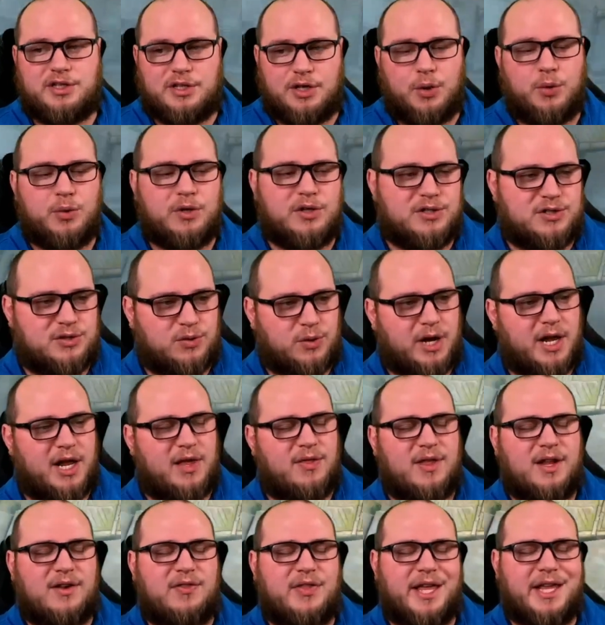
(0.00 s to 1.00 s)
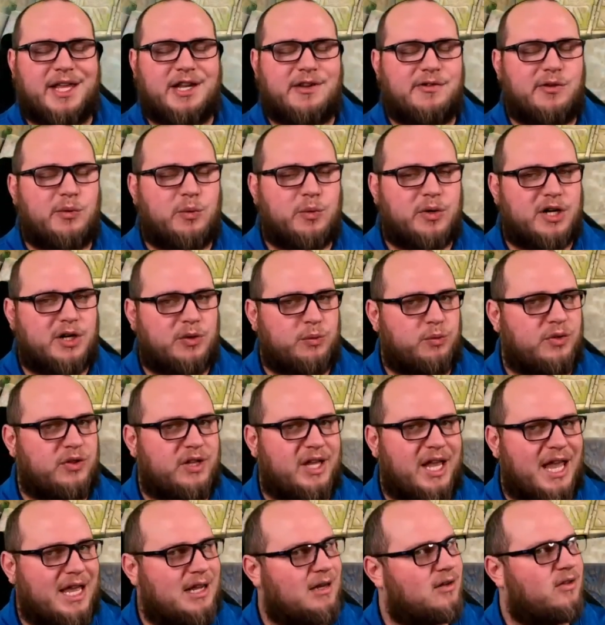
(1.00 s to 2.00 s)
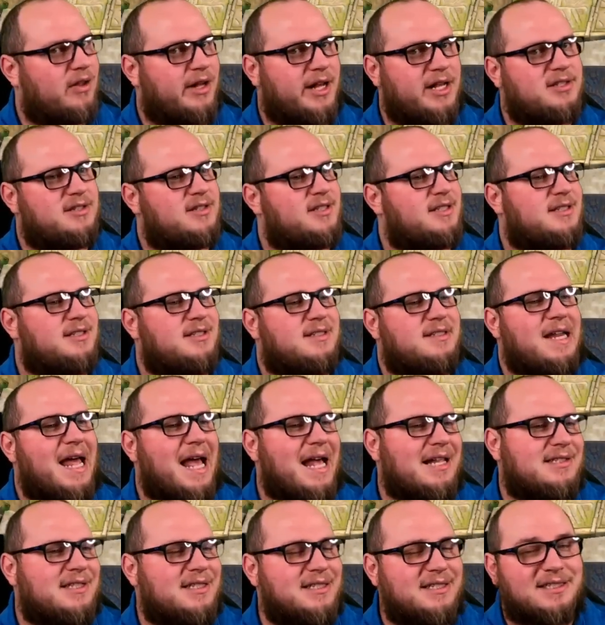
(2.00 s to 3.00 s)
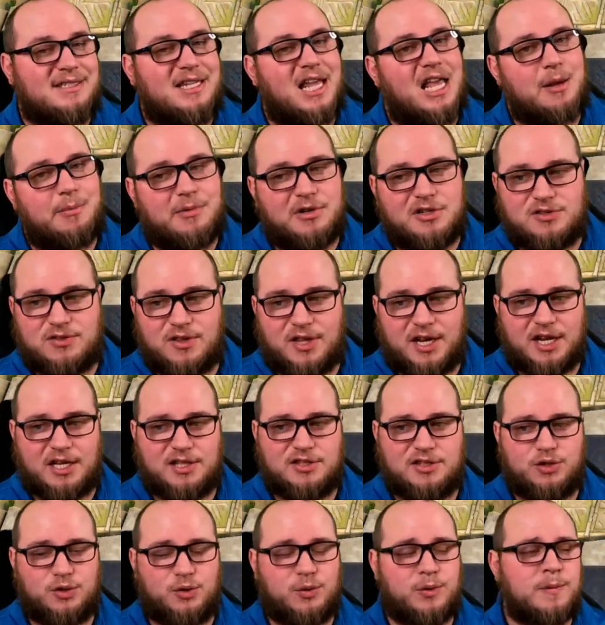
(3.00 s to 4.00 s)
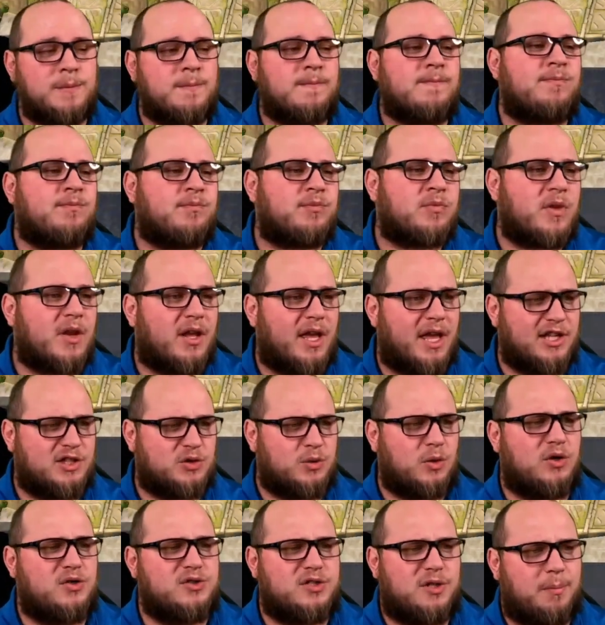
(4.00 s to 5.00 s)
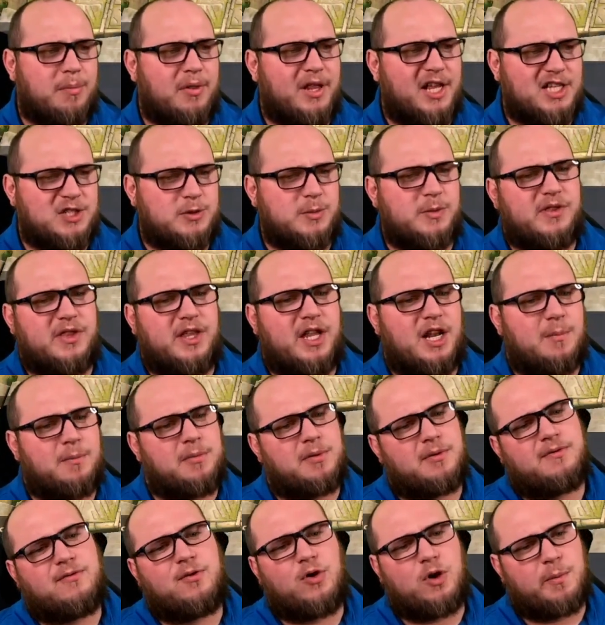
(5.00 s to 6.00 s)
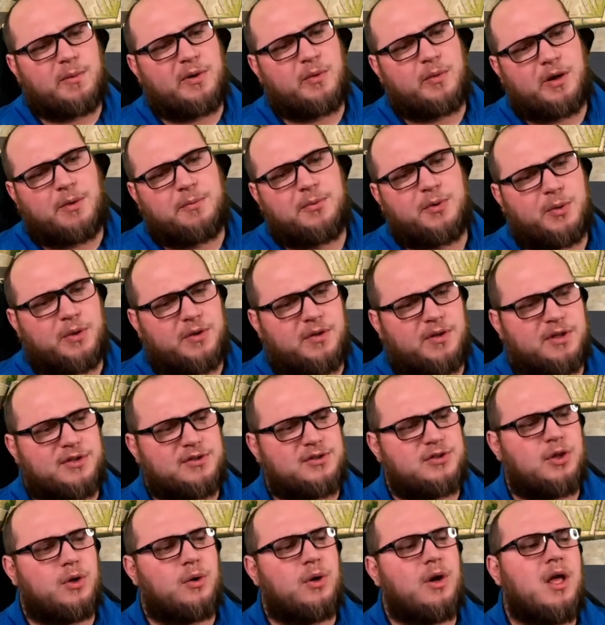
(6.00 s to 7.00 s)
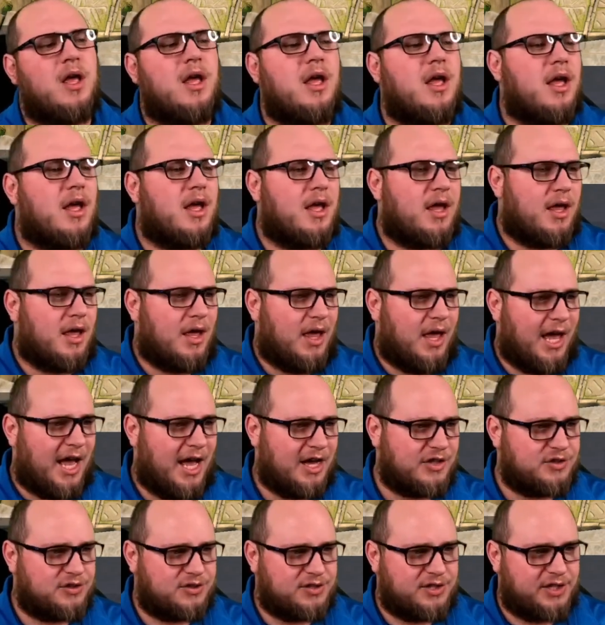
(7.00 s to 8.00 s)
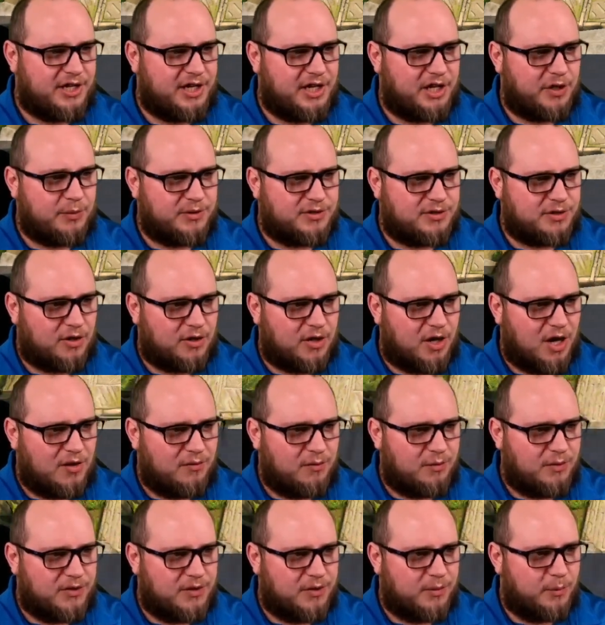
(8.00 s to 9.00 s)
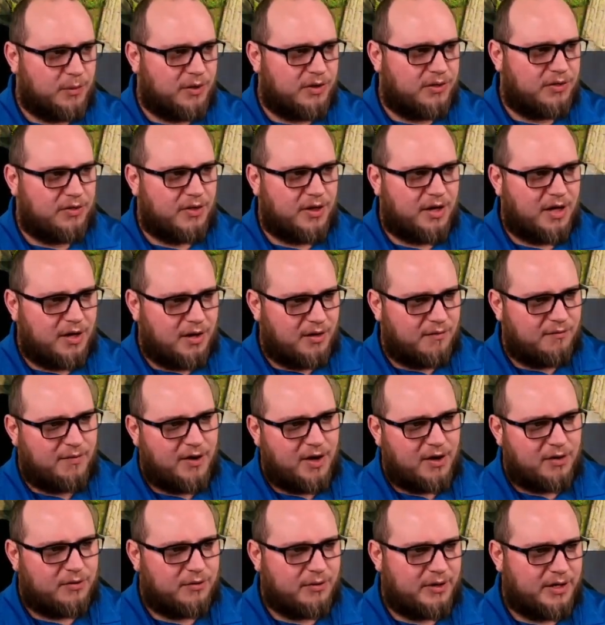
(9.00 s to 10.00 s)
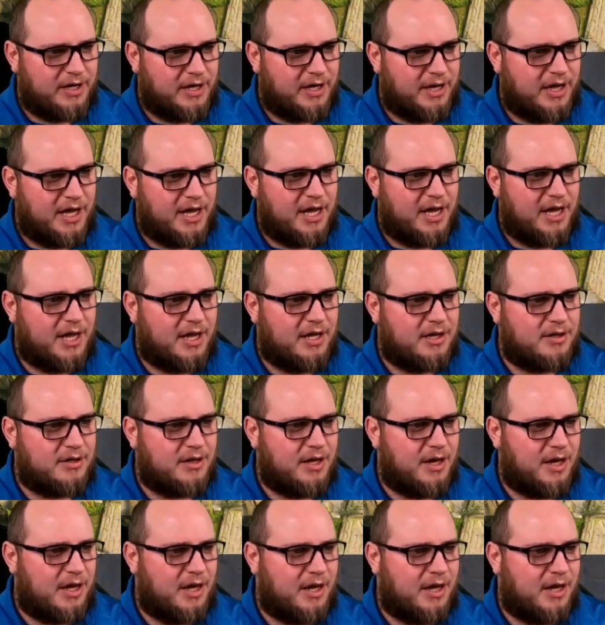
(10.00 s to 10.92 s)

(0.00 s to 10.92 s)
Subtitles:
noticed, right? And then at the end of it, we're gonna really analyze these stats and damage that I do, as well as the placement that I'm performing when I'm doing this. So as you see here, we start off with Valkyrie and